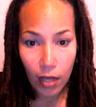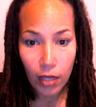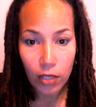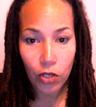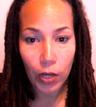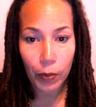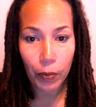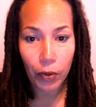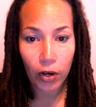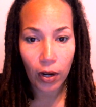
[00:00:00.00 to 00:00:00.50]

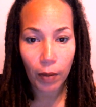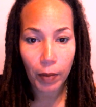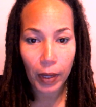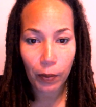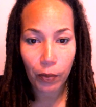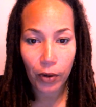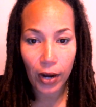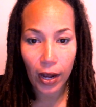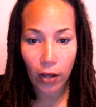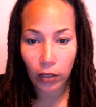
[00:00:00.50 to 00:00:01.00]
So I put on my
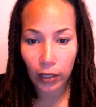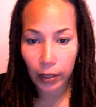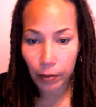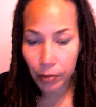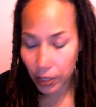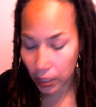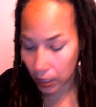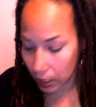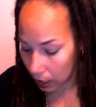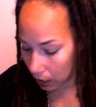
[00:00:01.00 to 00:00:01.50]
brown
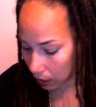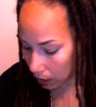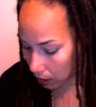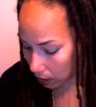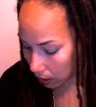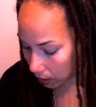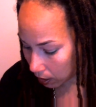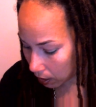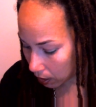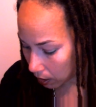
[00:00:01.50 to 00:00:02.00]
lipstick
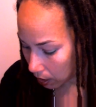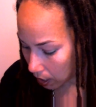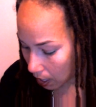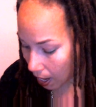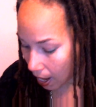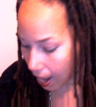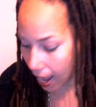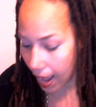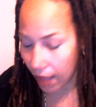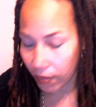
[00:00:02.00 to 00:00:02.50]

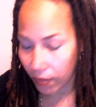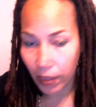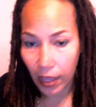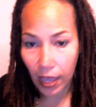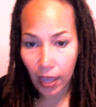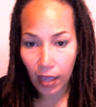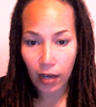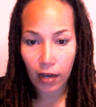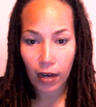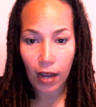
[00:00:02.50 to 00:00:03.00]
and
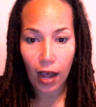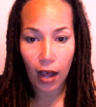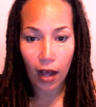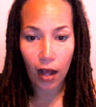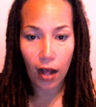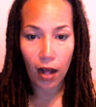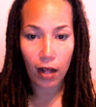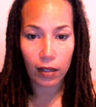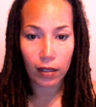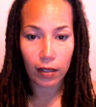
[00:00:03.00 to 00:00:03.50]
then
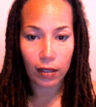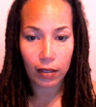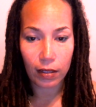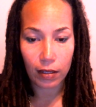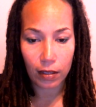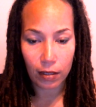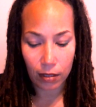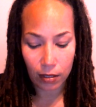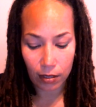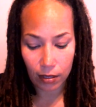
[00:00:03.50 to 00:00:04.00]
I'll
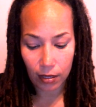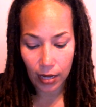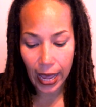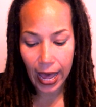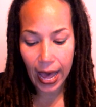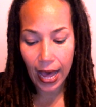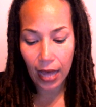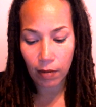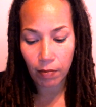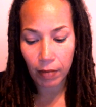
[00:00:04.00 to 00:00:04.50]

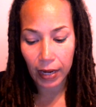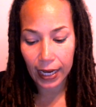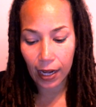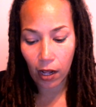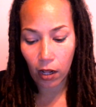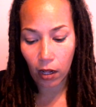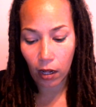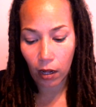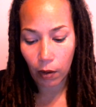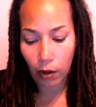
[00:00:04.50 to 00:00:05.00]
add my
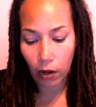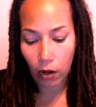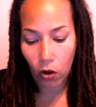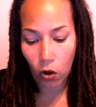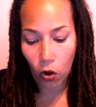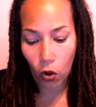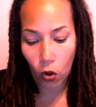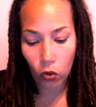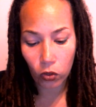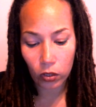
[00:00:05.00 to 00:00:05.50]

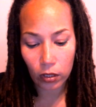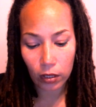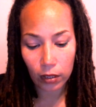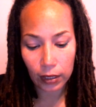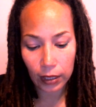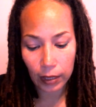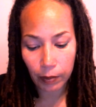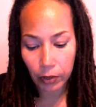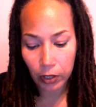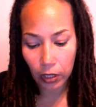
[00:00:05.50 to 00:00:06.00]
gold
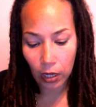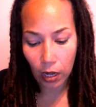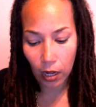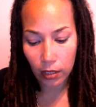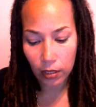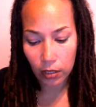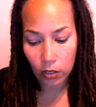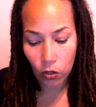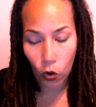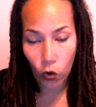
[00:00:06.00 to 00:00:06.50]
lip
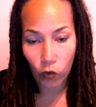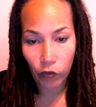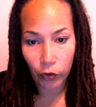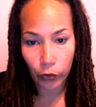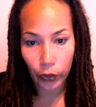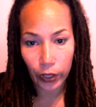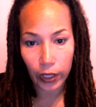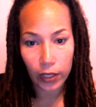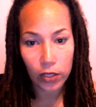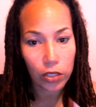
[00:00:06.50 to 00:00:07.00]
gloss over
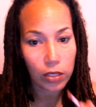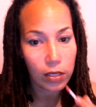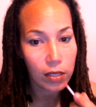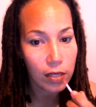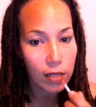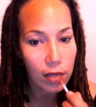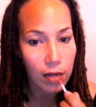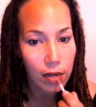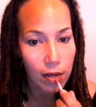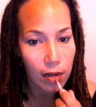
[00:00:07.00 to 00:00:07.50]
it
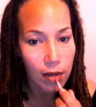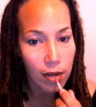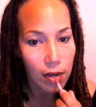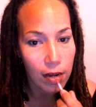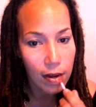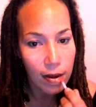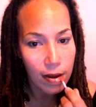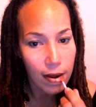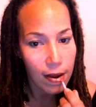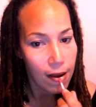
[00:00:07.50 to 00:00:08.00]
just to
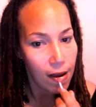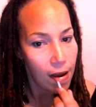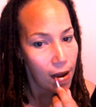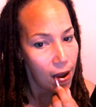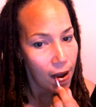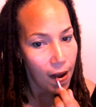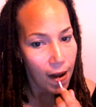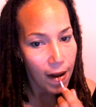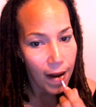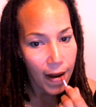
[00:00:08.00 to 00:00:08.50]

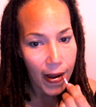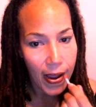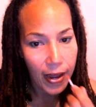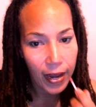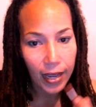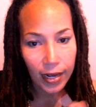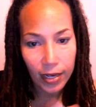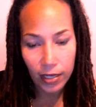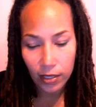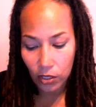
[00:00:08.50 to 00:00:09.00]

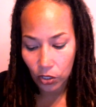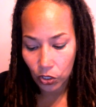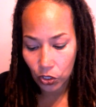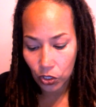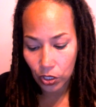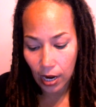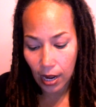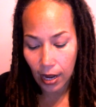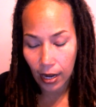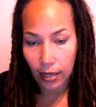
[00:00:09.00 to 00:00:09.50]
get it to
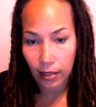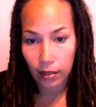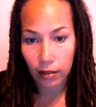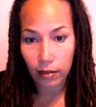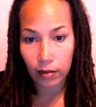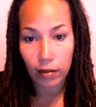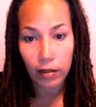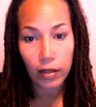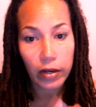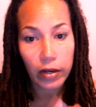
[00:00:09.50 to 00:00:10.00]
shine.